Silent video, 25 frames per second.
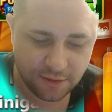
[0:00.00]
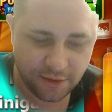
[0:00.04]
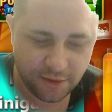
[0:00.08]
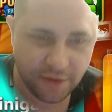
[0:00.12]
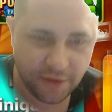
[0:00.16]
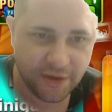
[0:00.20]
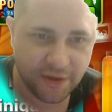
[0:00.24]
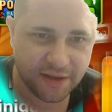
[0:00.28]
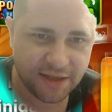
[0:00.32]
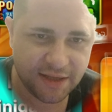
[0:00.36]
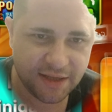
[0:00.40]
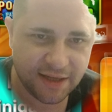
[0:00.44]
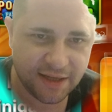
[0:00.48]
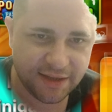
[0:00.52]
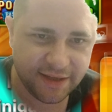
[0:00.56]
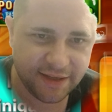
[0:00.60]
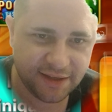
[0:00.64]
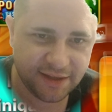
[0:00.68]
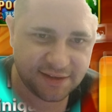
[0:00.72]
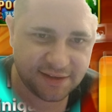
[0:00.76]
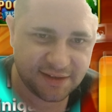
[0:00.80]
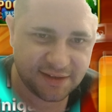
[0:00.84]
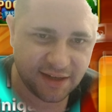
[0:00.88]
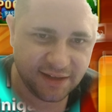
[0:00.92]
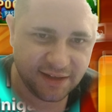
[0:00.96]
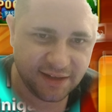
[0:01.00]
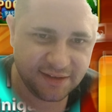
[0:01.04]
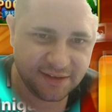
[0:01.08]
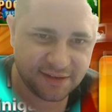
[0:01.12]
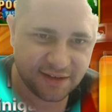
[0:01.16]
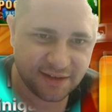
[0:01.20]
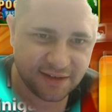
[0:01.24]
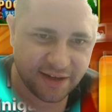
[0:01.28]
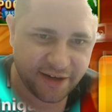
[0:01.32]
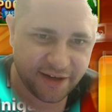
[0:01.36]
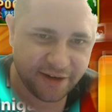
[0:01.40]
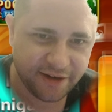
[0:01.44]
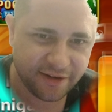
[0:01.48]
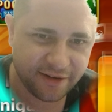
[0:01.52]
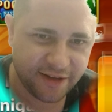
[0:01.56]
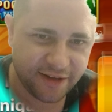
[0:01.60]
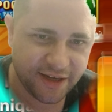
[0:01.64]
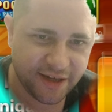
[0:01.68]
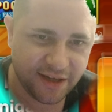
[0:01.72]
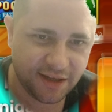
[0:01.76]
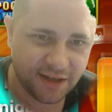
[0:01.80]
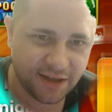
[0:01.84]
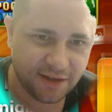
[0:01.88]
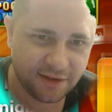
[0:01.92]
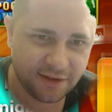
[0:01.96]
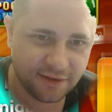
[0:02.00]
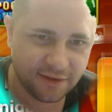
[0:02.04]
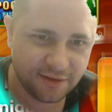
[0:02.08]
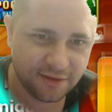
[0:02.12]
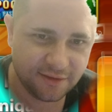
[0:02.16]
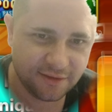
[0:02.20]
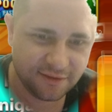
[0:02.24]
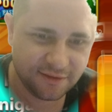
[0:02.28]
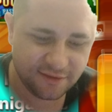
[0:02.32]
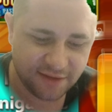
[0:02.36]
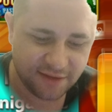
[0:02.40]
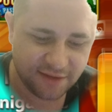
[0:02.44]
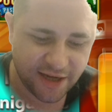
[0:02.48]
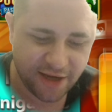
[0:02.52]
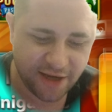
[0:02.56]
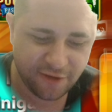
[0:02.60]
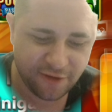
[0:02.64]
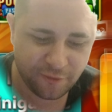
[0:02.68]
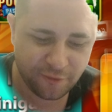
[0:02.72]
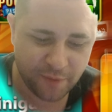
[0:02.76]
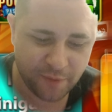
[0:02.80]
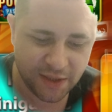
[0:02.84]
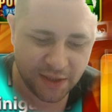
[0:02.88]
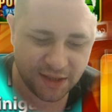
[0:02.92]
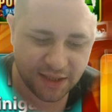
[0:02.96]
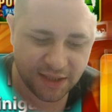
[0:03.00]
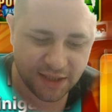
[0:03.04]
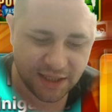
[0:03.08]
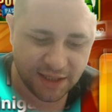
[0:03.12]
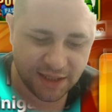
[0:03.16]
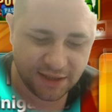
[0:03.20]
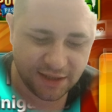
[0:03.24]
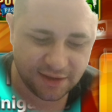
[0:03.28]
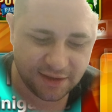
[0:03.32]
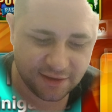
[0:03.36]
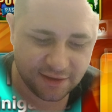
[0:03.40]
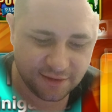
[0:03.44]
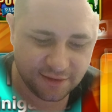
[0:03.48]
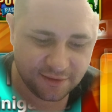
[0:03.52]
You get that, like, sense that you're, like, that you've been, like,